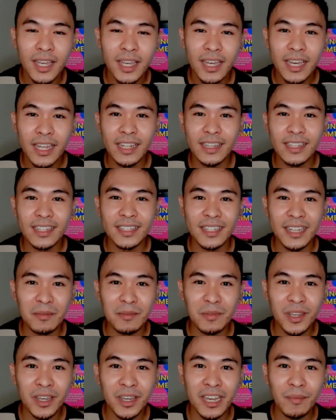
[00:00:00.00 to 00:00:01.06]
and at the same
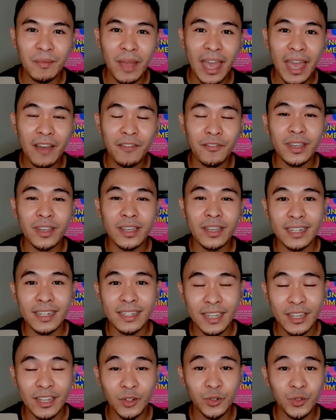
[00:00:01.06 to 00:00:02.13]
time having, let's
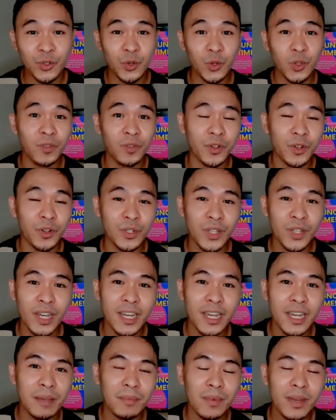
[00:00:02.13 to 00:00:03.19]
say, control of your
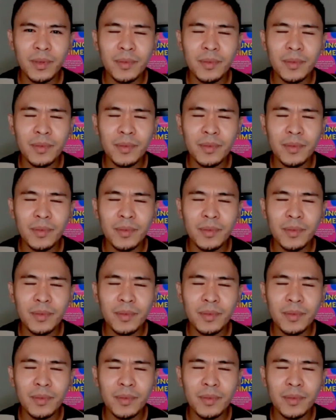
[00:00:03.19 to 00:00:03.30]
time.